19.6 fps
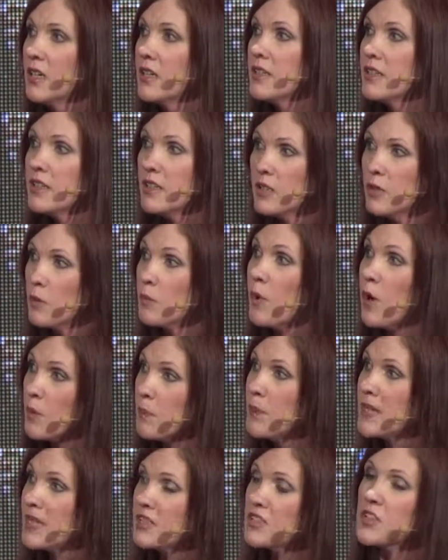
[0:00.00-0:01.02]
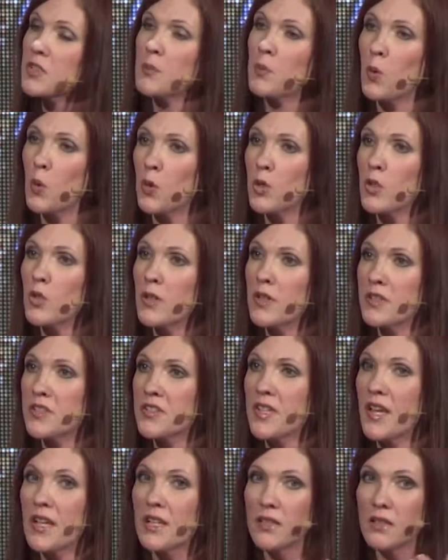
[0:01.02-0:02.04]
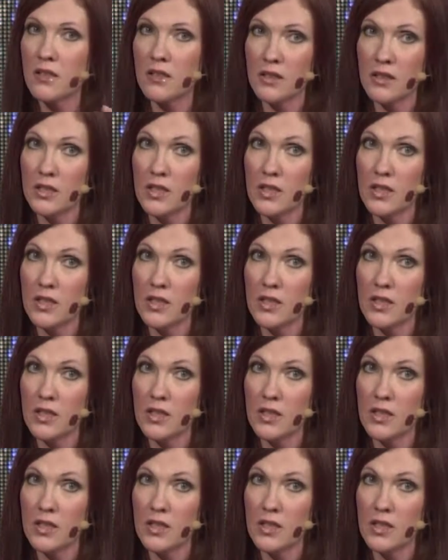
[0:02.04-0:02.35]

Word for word: you know, our biggest supporter and said,